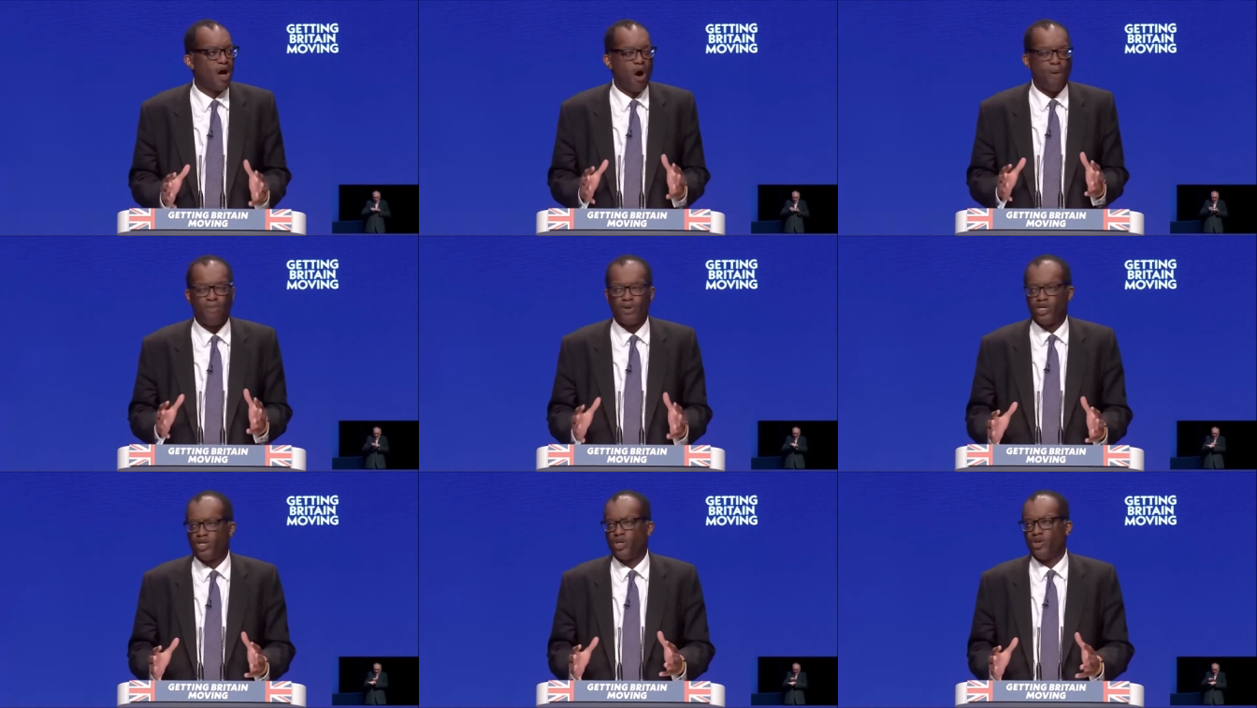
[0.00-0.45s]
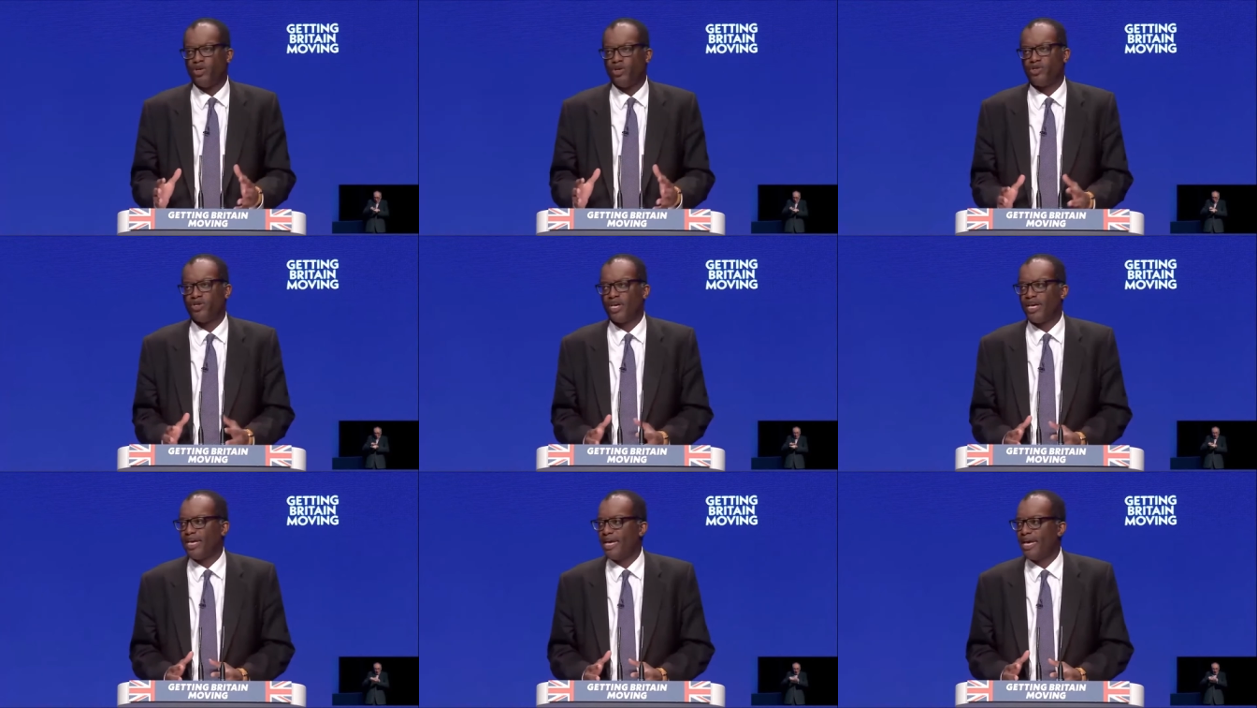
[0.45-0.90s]

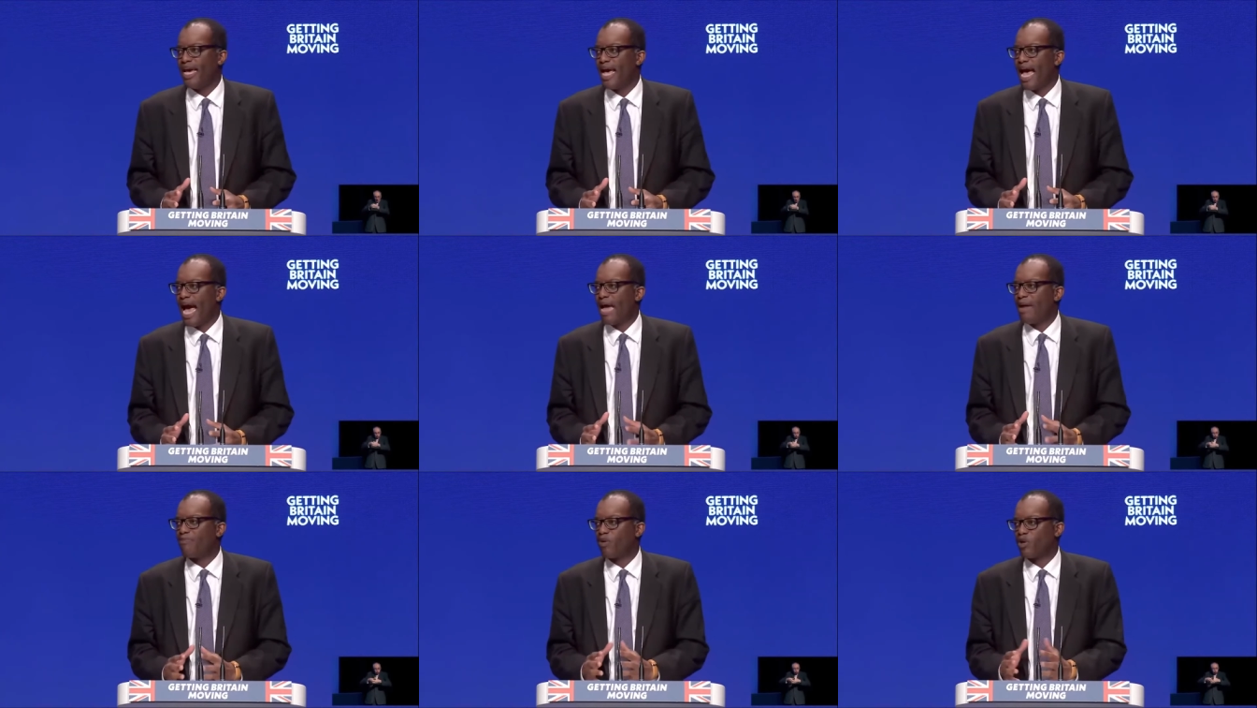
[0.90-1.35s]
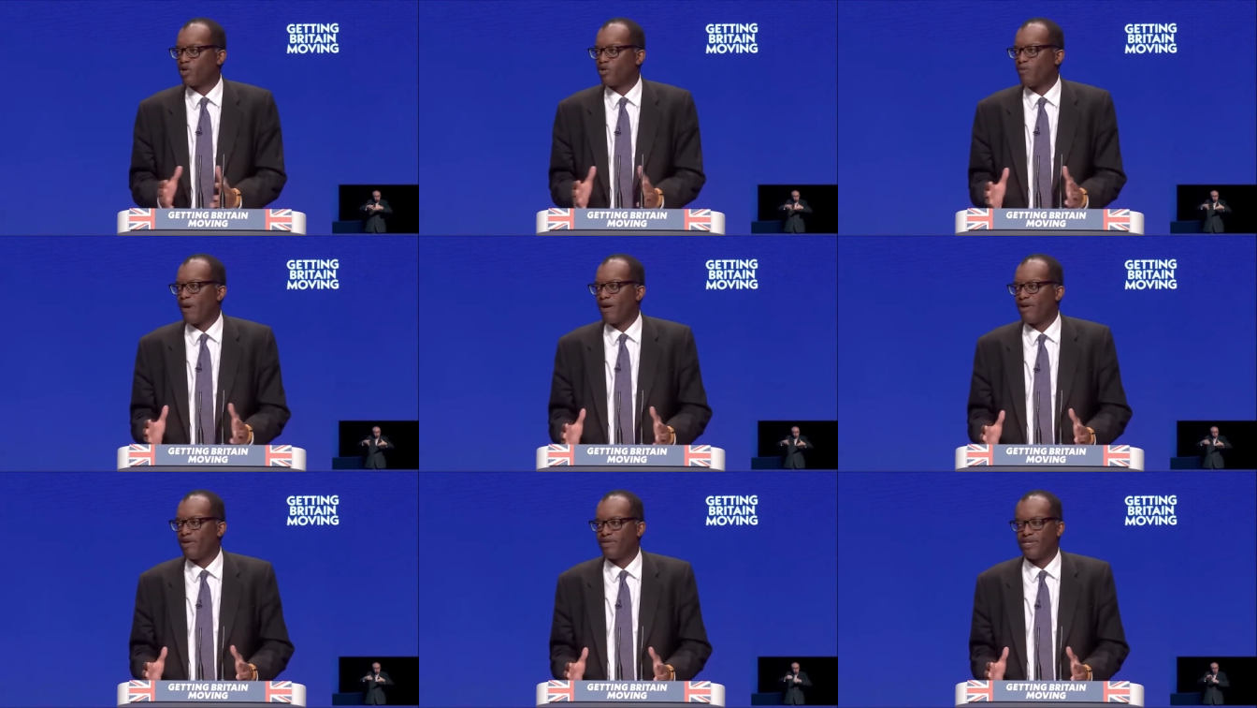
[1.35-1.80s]
opportunity and
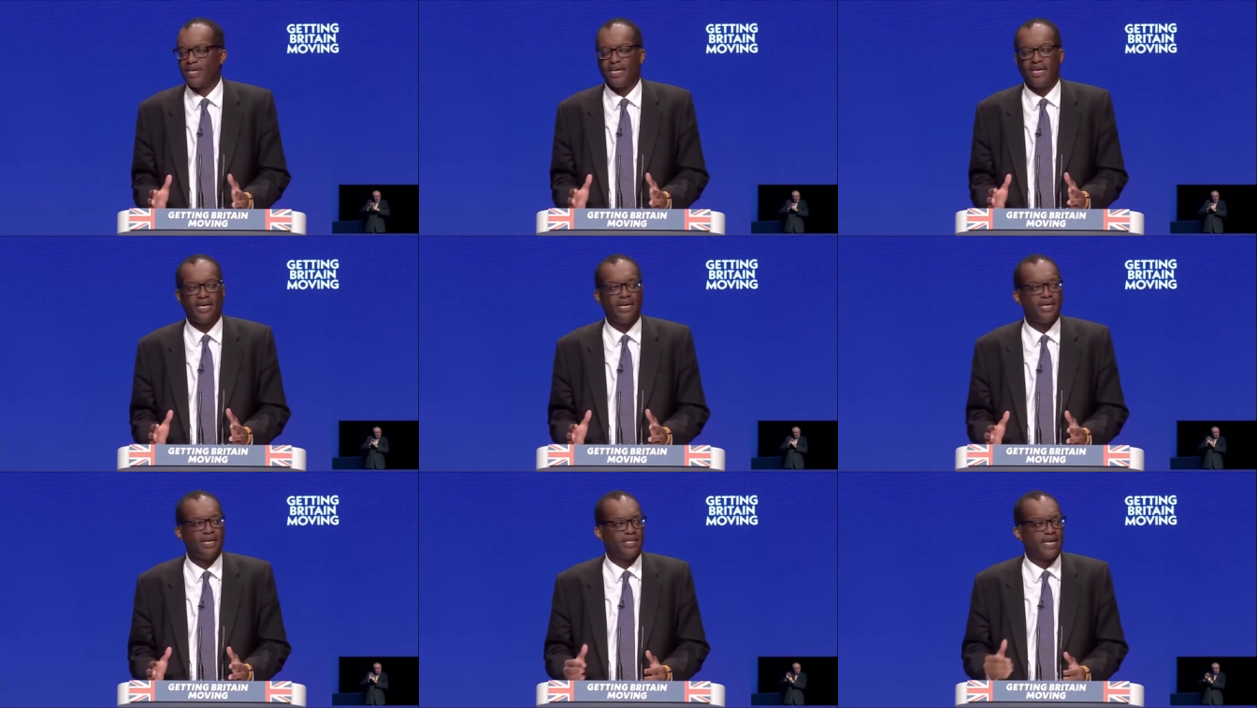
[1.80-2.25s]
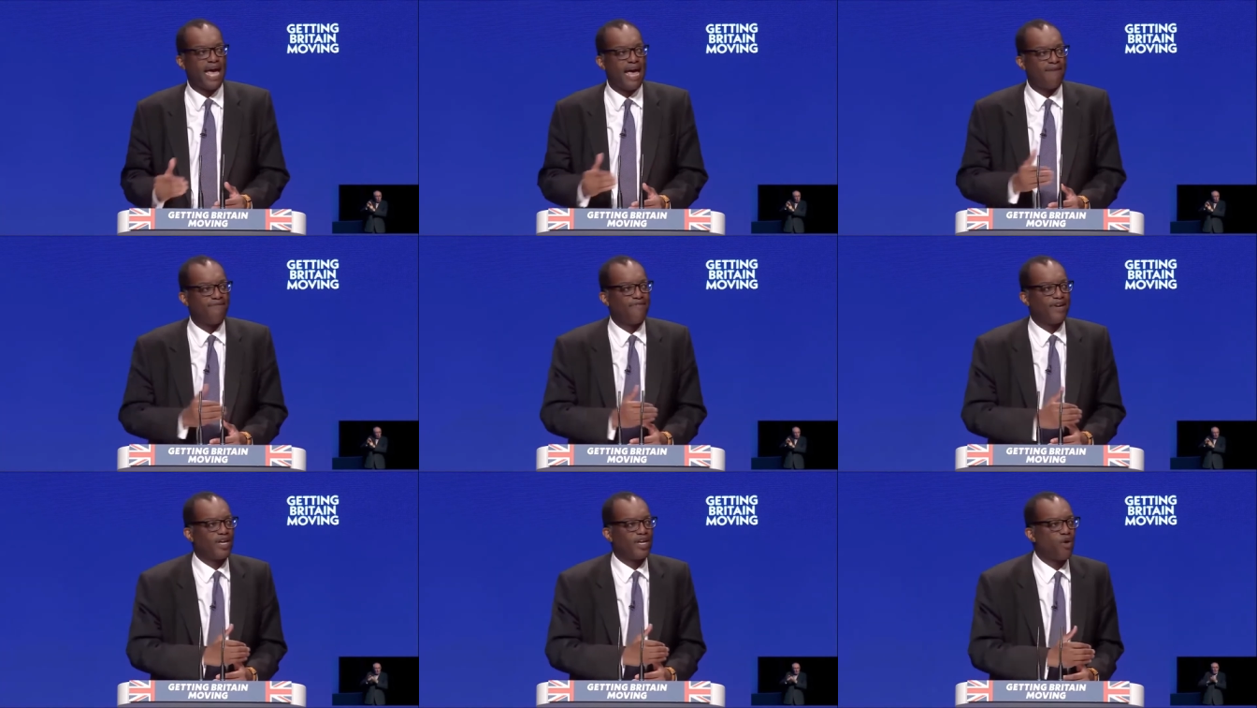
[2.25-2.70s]
prosperity to
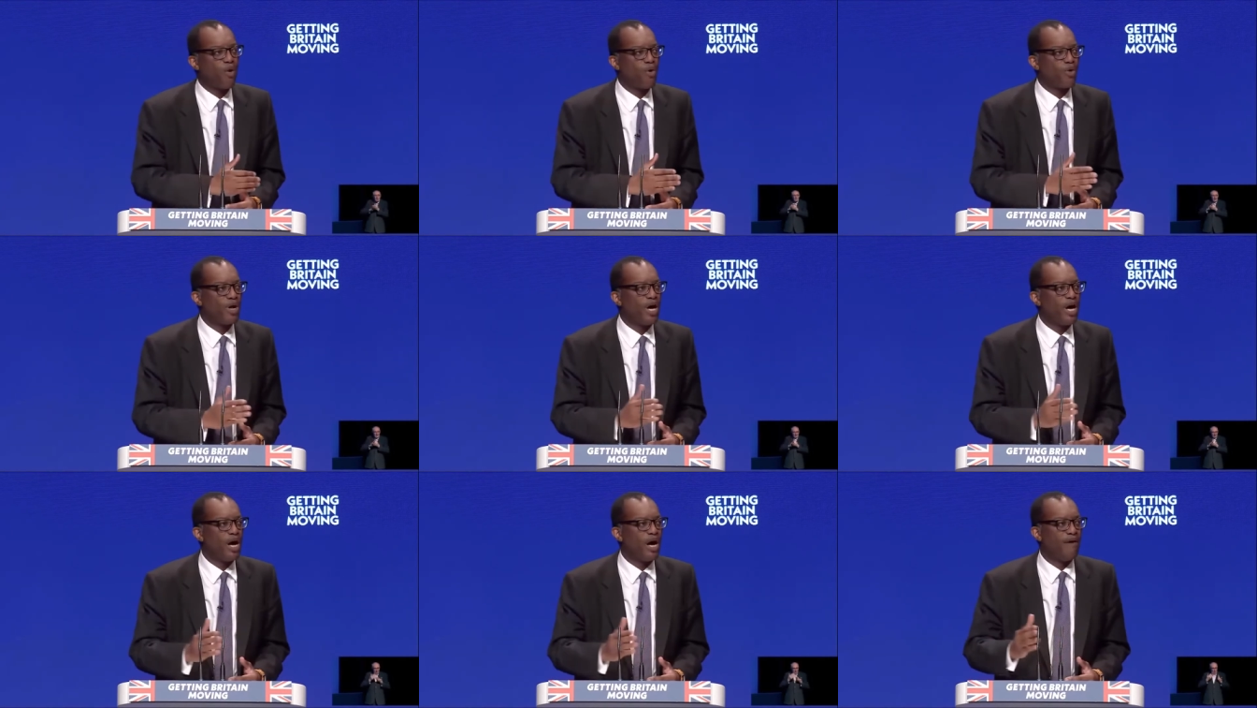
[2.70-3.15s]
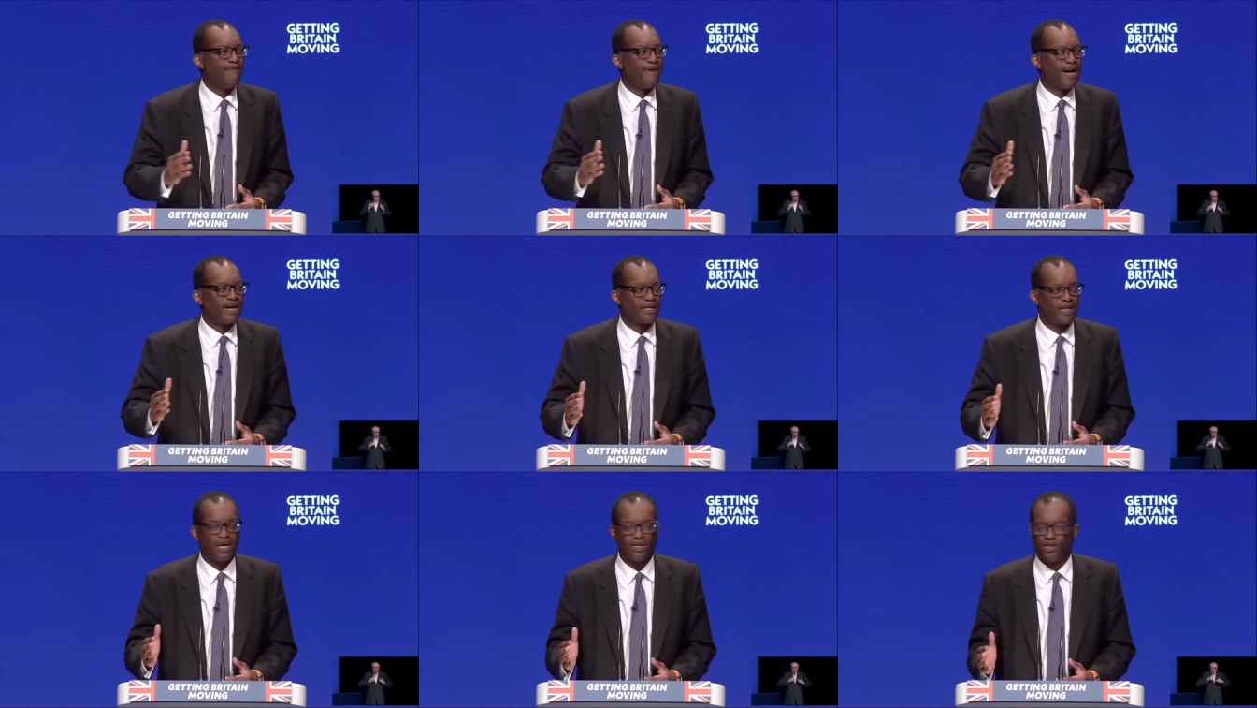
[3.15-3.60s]
every corner of
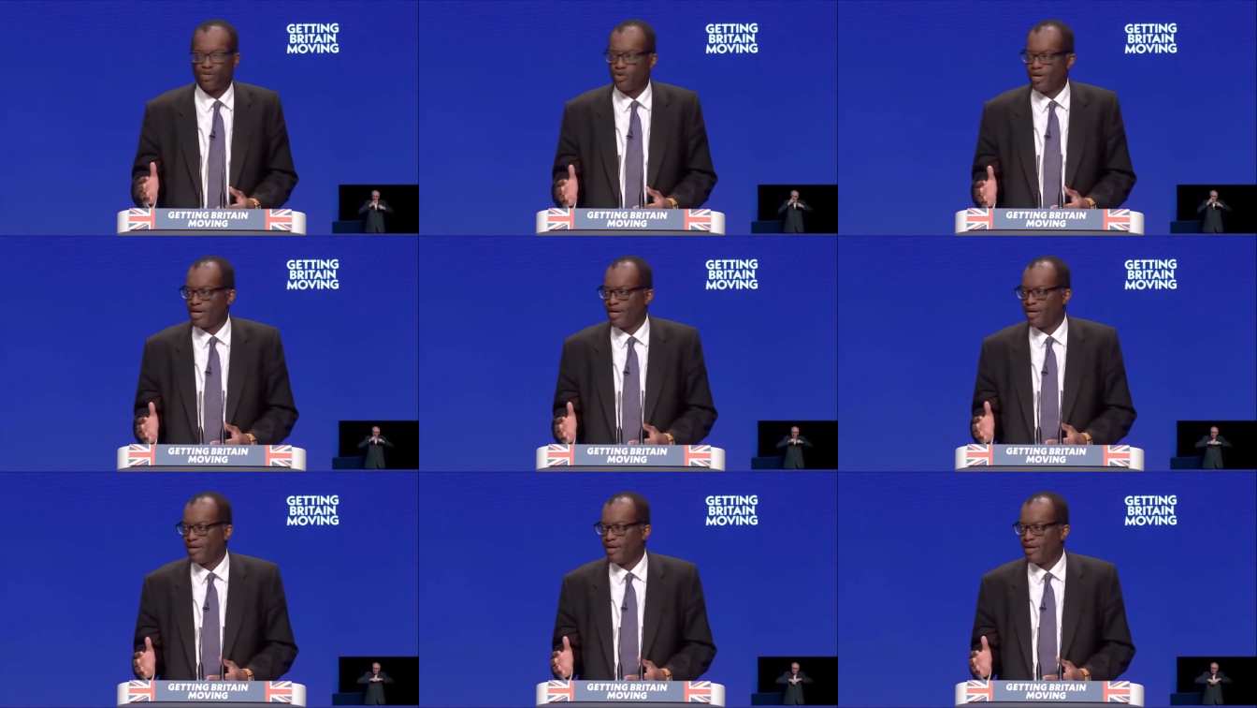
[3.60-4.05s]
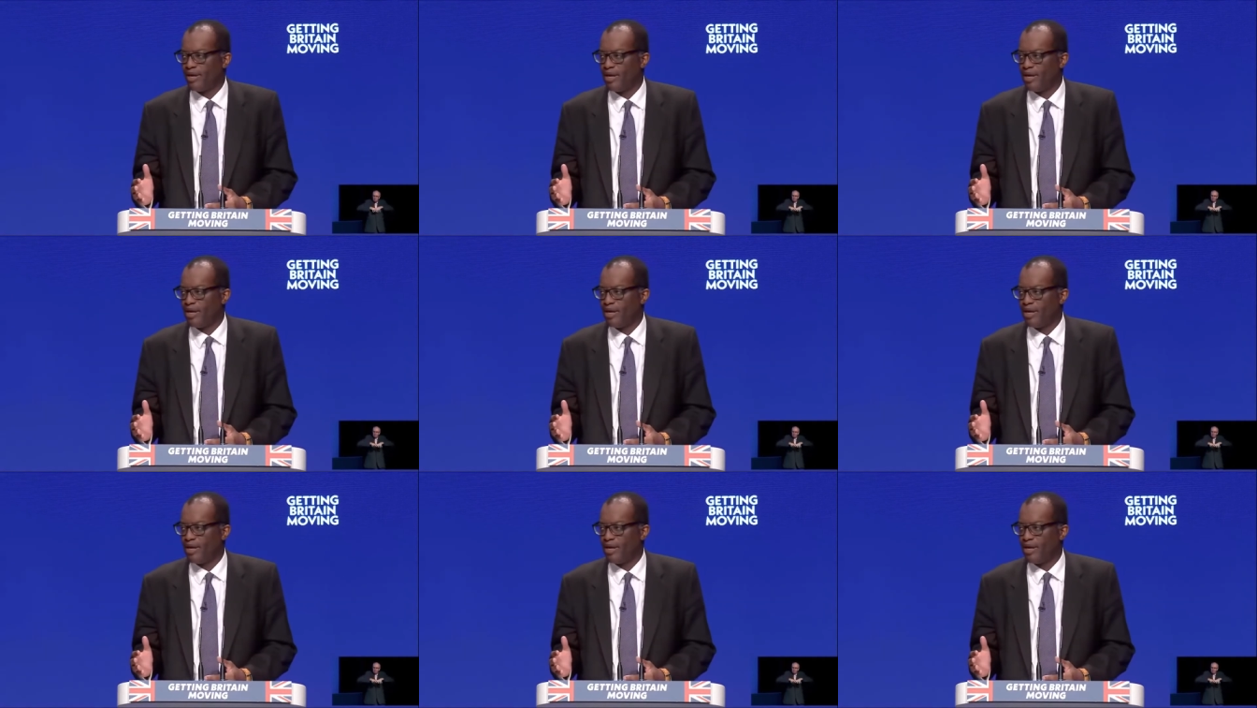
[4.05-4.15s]
our country.